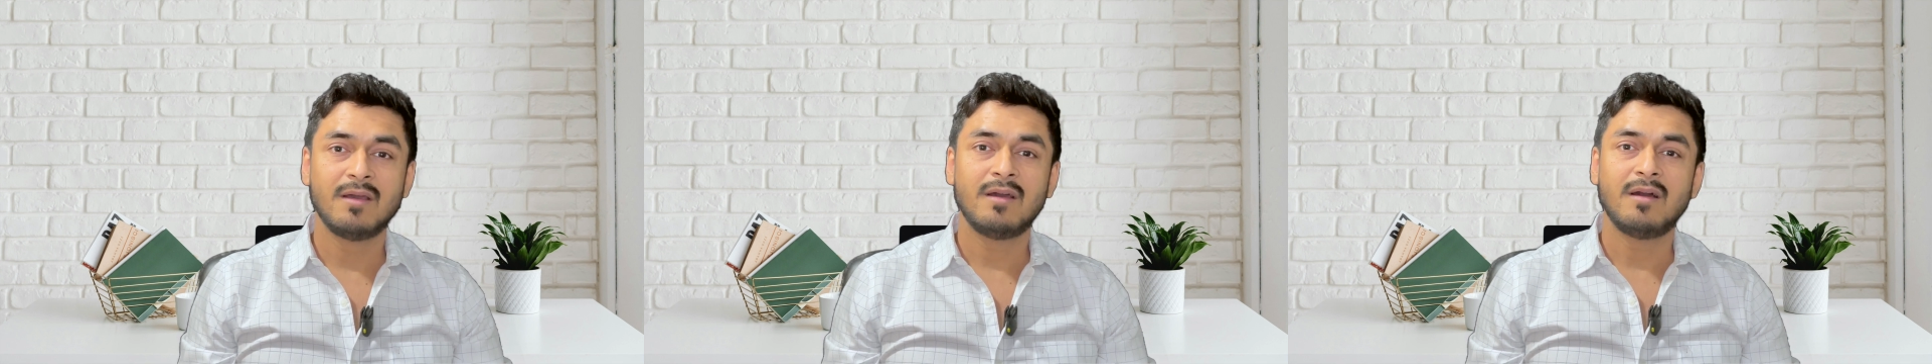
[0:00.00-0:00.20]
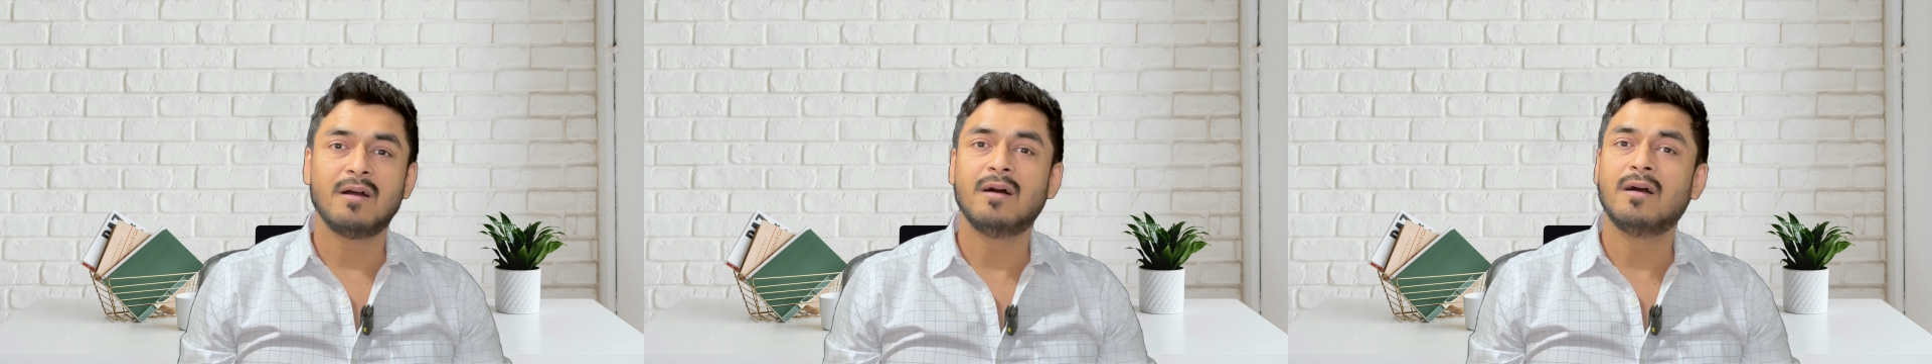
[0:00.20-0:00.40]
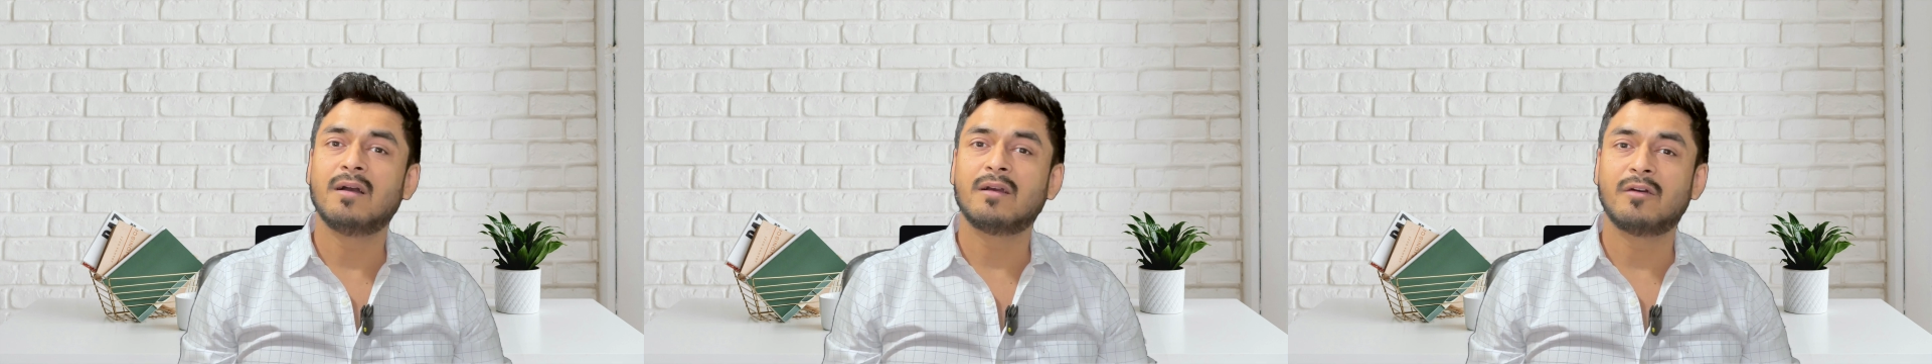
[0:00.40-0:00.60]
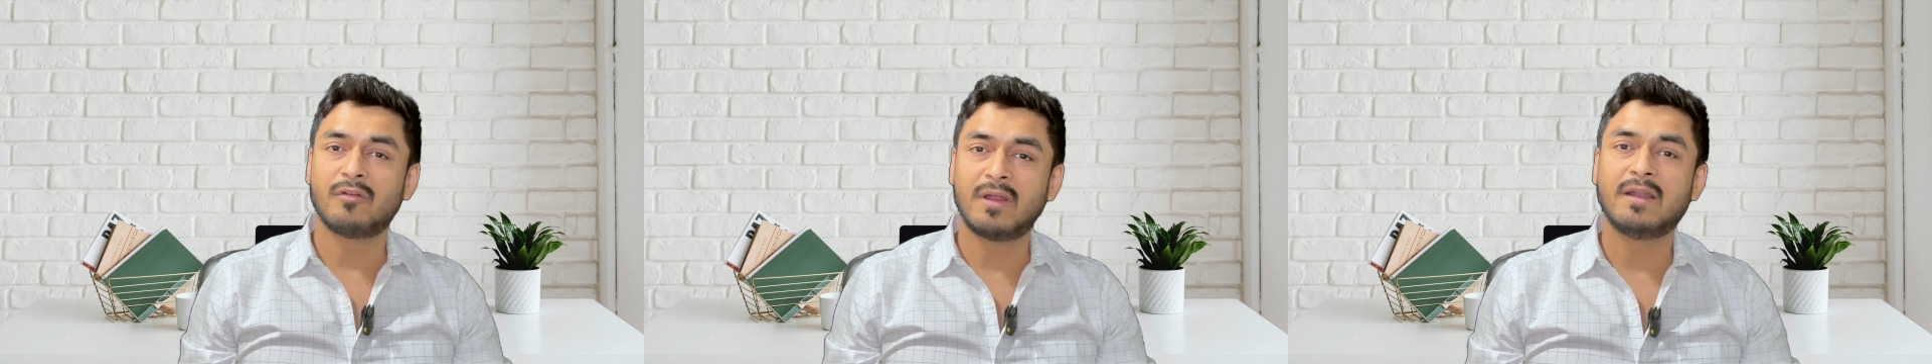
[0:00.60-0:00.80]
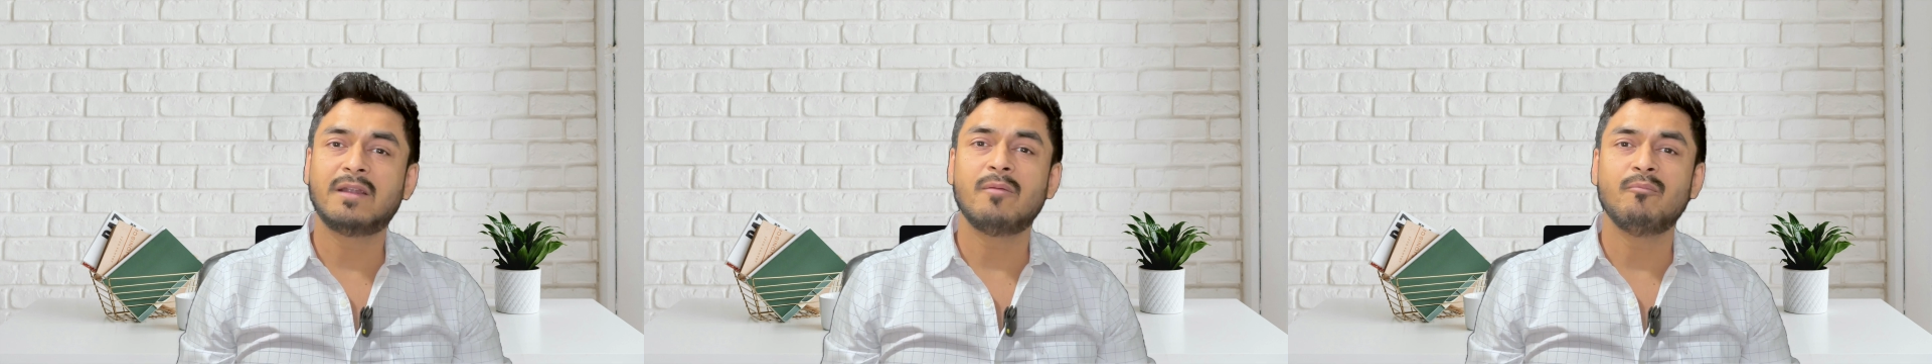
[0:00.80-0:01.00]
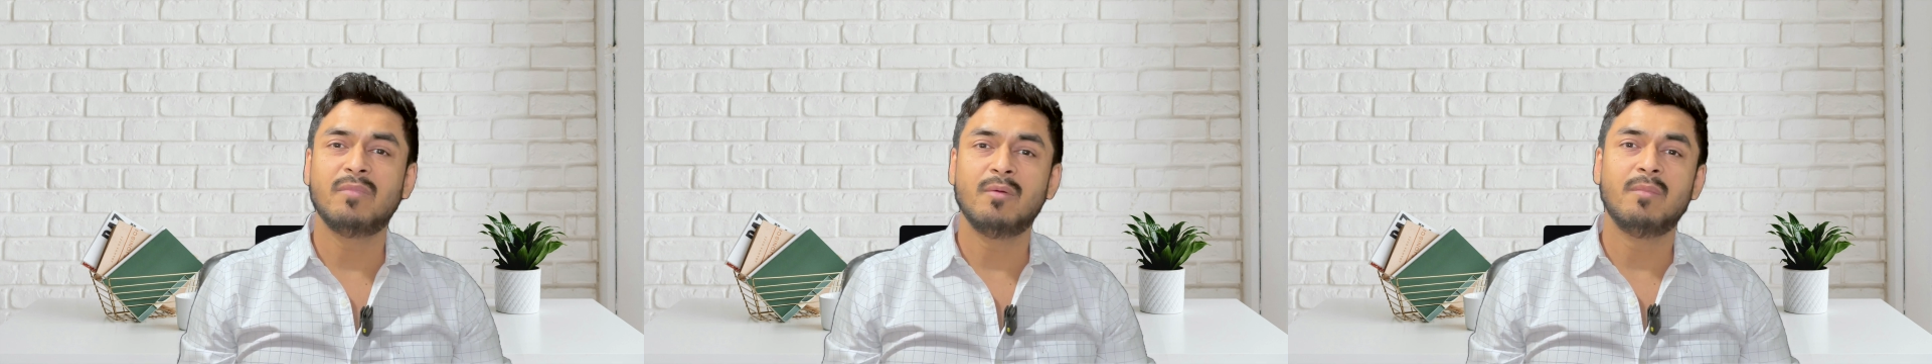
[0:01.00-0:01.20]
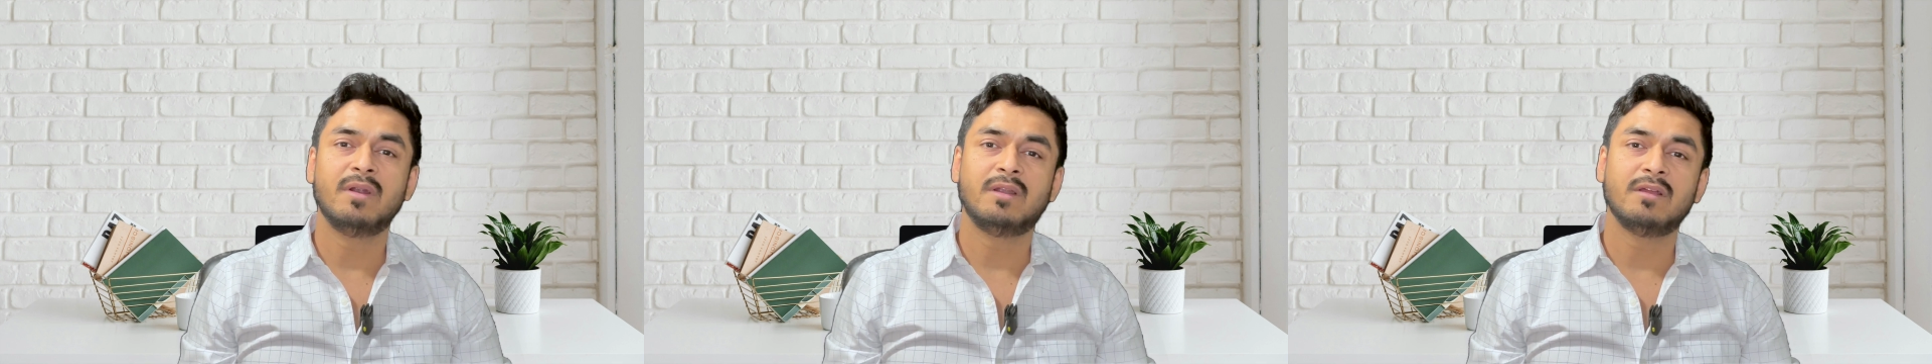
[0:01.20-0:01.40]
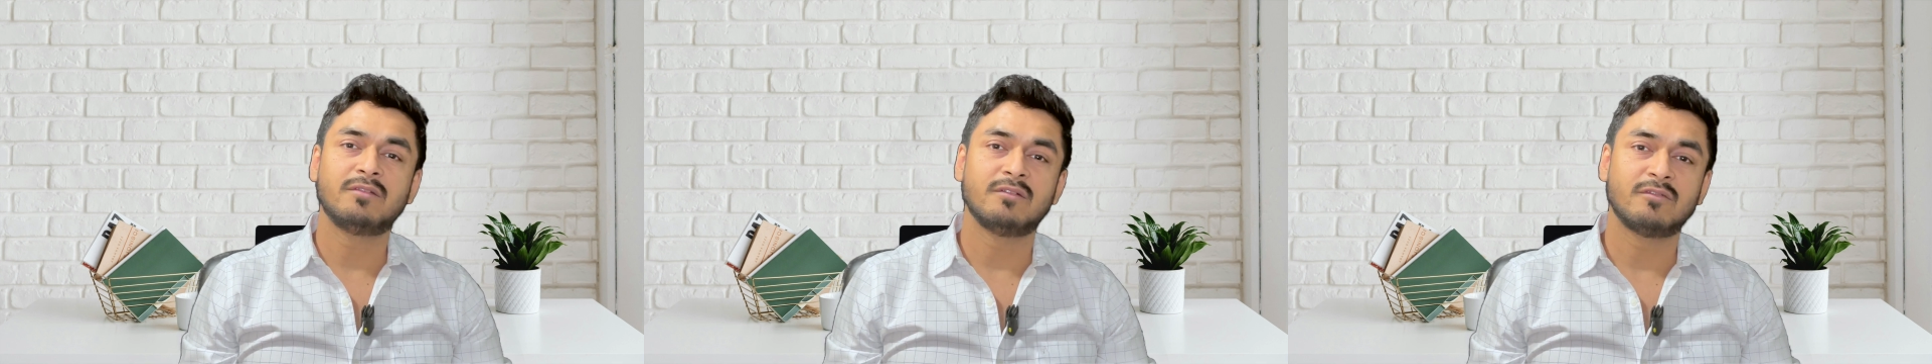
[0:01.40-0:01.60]
a great
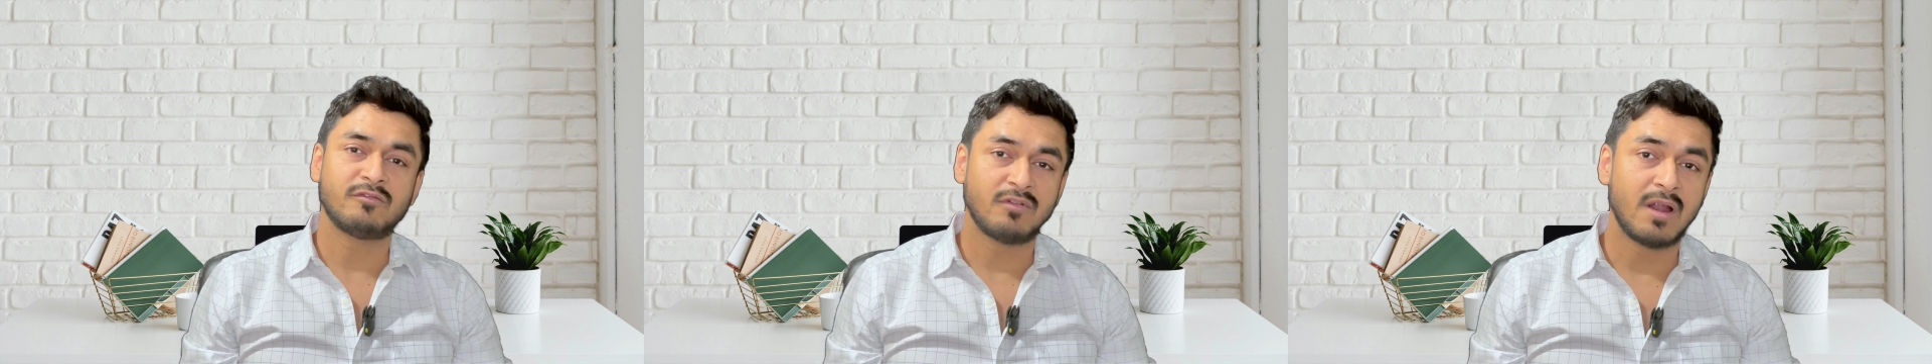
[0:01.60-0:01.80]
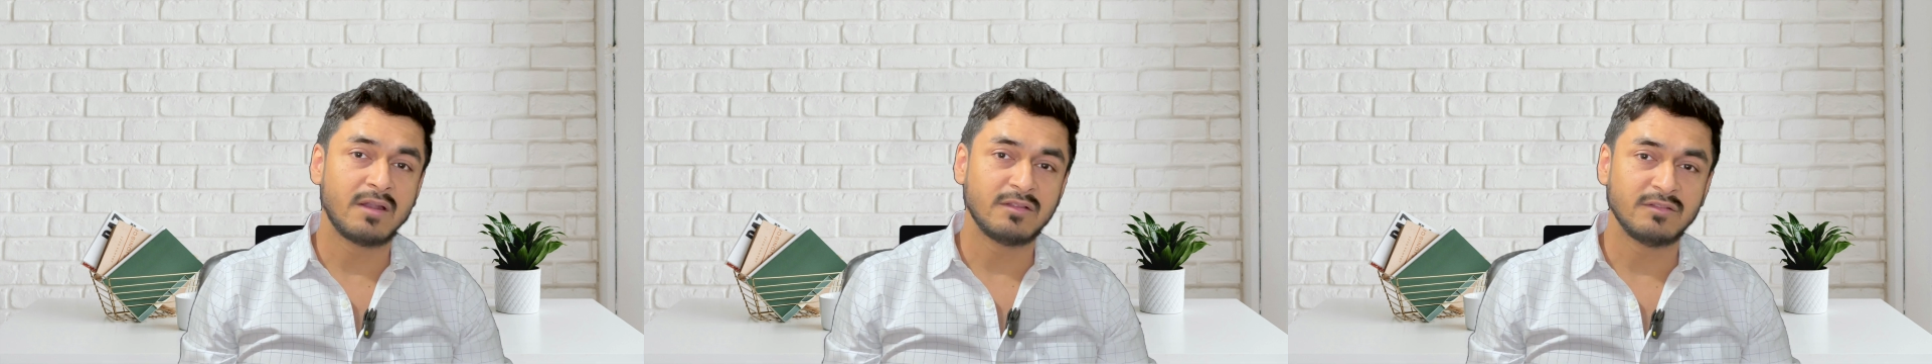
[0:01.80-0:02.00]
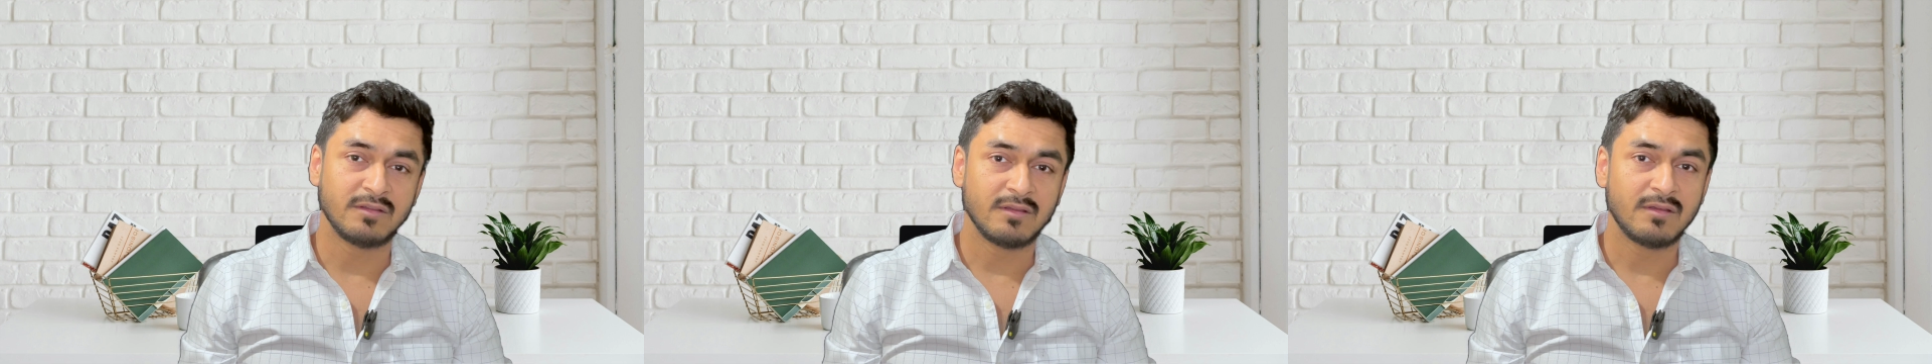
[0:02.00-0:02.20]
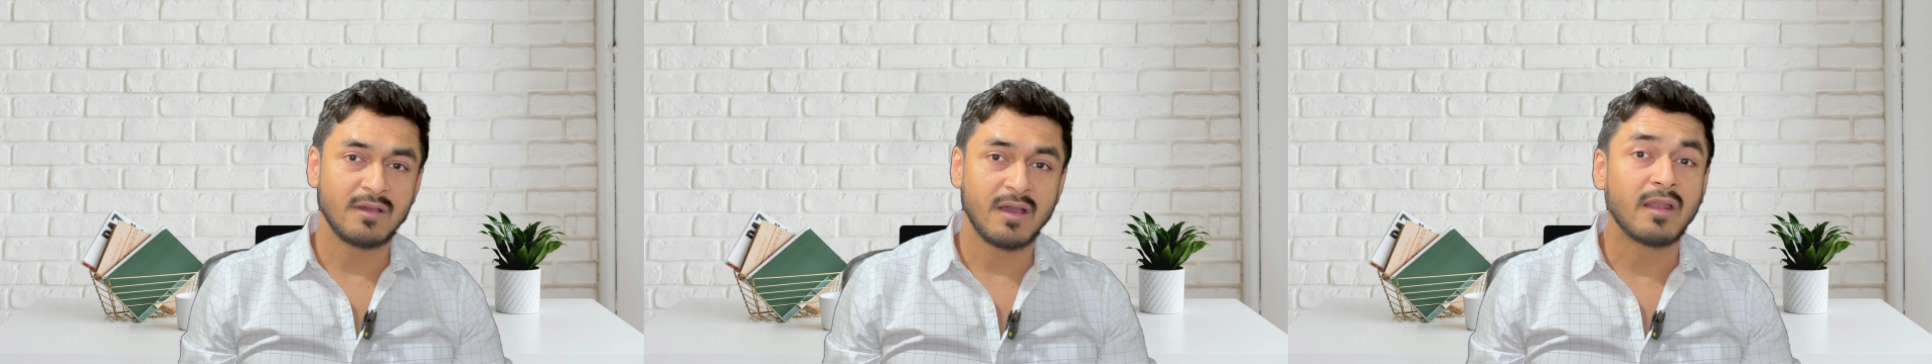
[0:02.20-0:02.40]
implementation strategy,